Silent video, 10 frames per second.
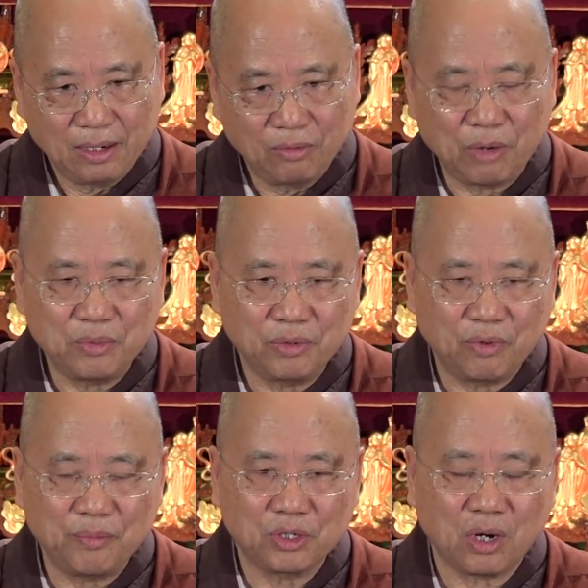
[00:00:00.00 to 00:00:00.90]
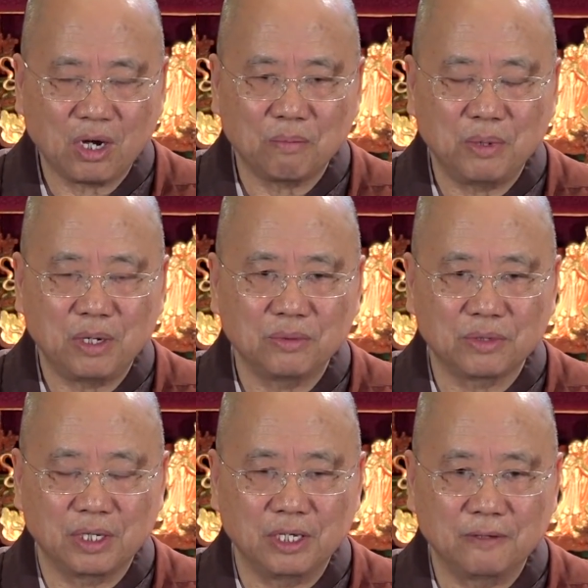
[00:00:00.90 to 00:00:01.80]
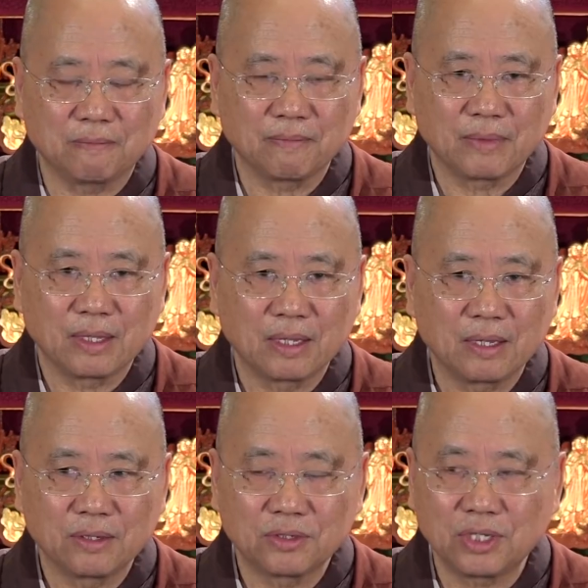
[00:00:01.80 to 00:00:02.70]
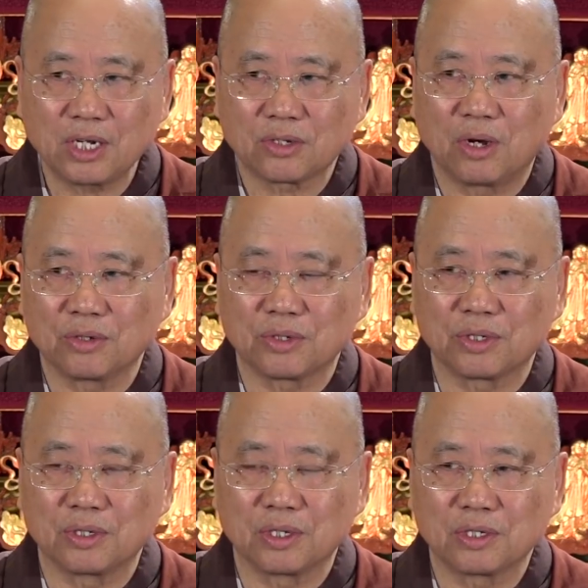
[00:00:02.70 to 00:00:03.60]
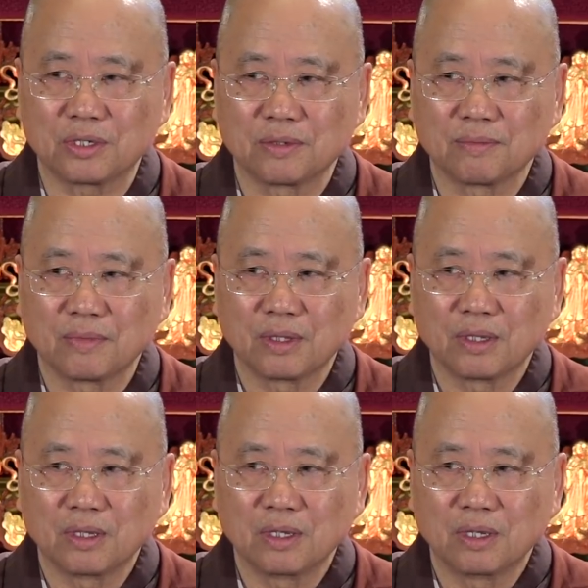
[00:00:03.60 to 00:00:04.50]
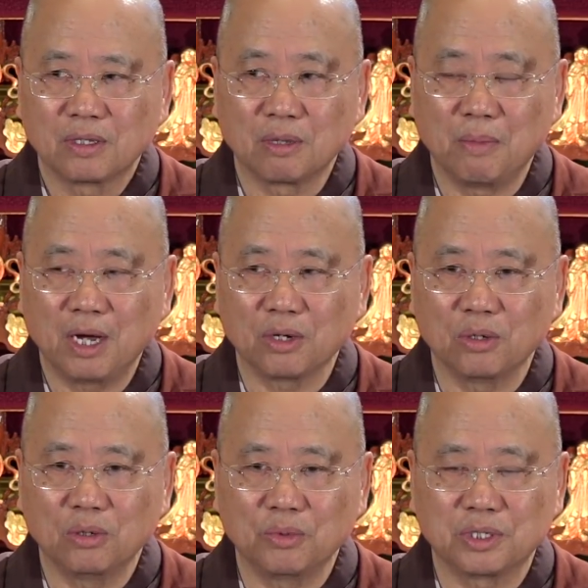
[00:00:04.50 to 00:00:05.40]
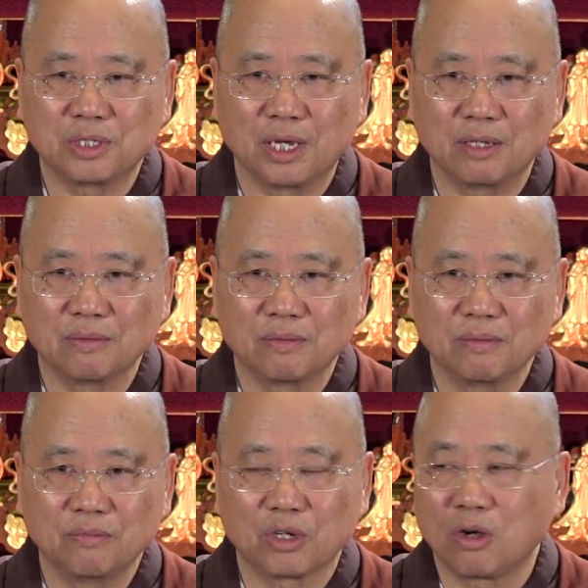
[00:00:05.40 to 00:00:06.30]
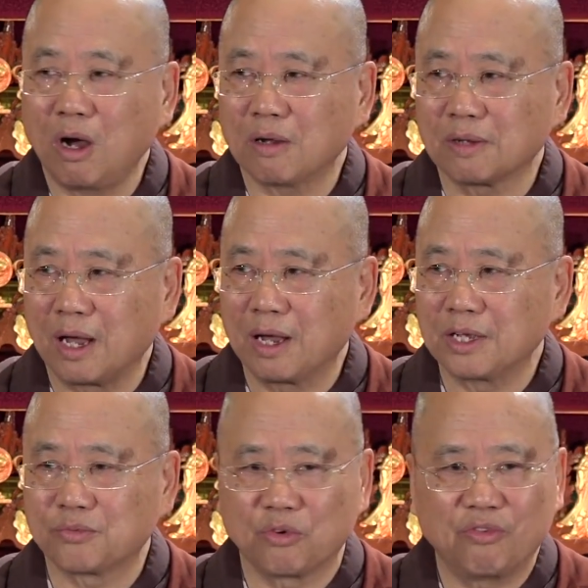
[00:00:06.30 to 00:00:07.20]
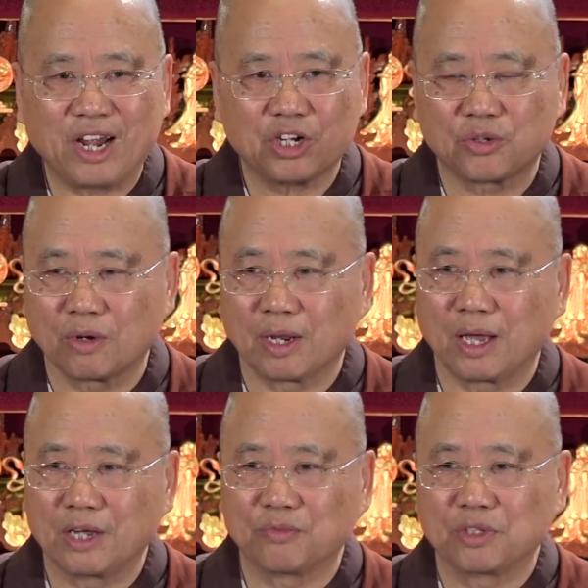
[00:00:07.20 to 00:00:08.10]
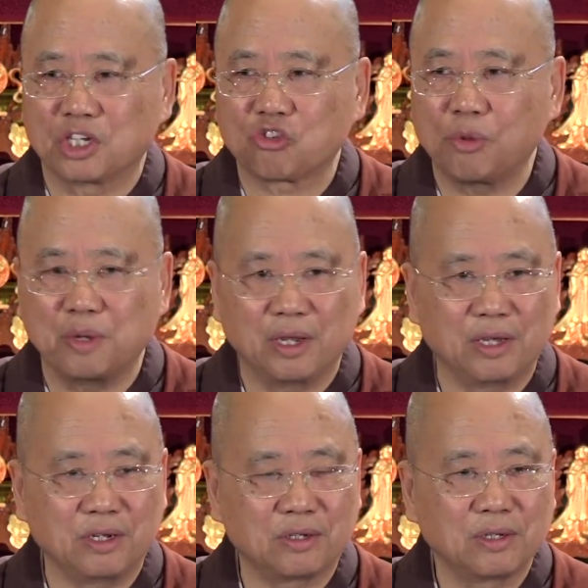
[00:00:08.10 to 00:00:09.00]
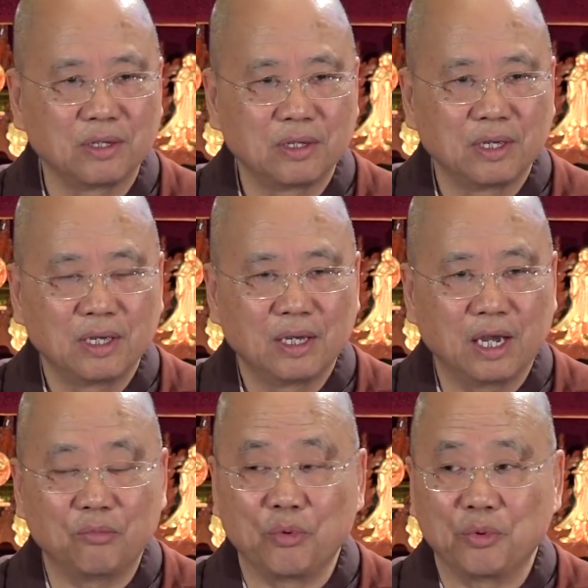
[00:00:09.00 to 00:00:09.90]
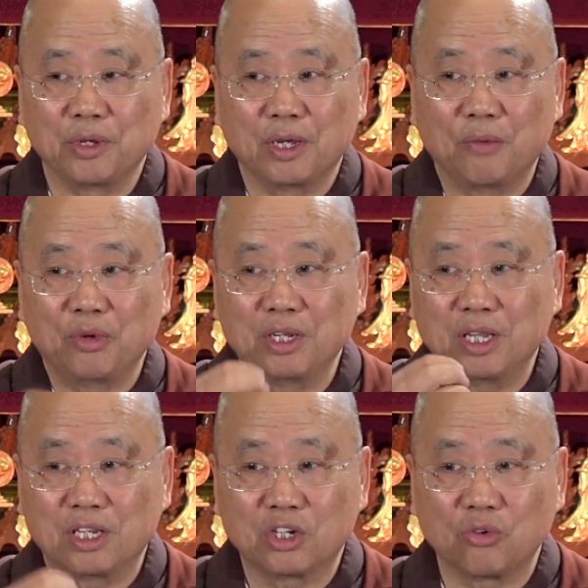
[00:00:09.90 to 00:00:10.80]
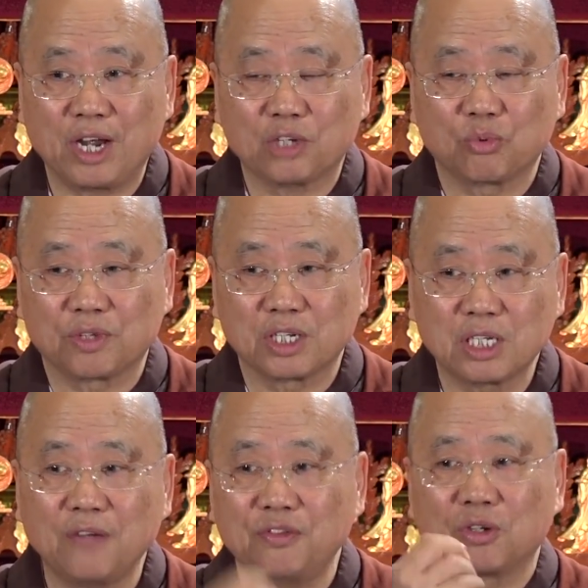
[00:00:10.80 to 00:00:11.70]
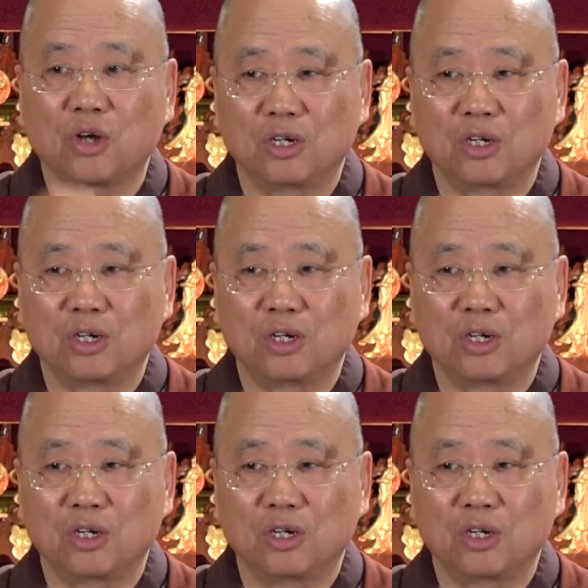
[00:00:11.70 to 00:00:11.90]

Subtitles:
When we talk about the sixth consciousness, the mano, we said we cognize, we rationalize, we discriminate, and when it interacts with the seventh